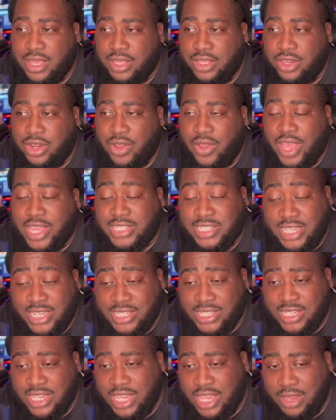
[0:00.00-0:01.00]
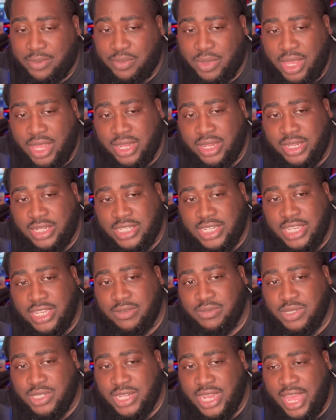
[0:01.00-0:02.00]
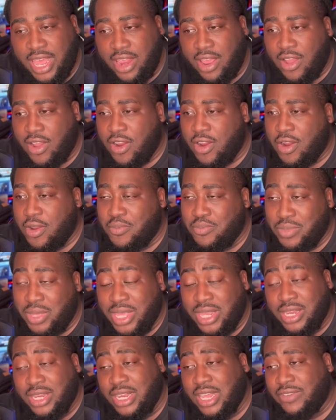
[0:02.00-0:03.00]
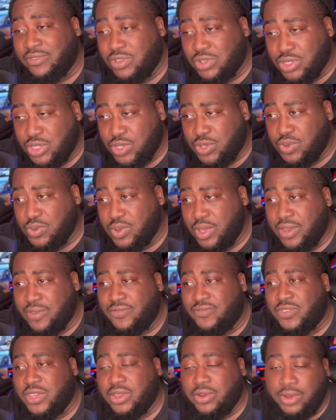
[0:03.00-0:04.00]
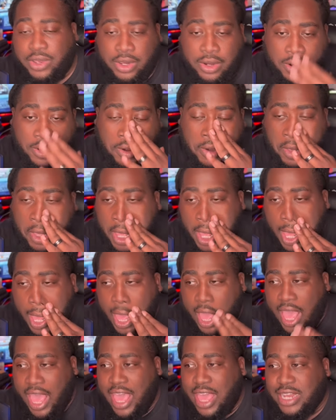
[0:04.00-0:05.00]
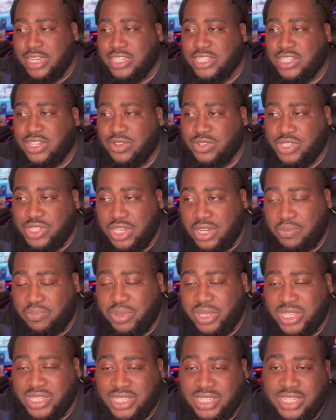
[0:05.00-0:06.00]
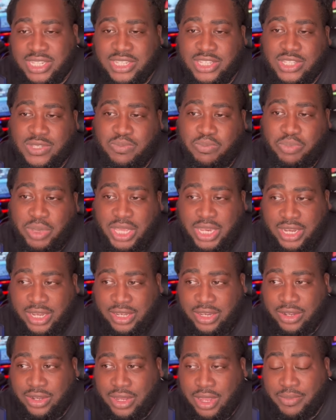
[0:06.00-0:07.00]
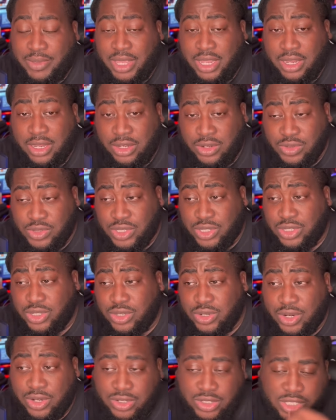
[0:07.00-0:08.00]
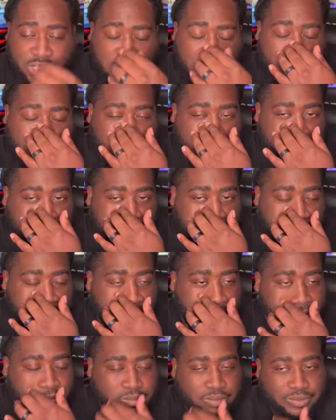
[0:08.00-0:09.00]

You know, as I said, man, the teams that are mid-level to inferior, I just don't see the Pistons losing to those teams this year.